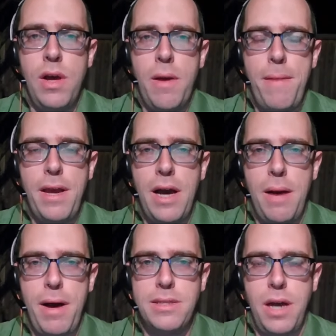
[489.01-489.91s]
make
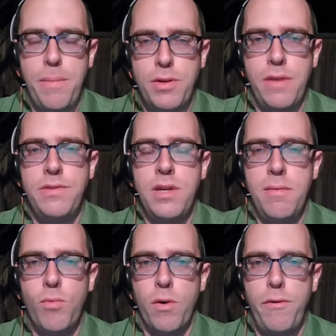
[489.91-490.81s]
Hamas operatives
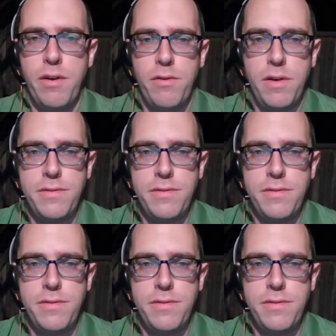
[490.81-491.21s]
more fearful of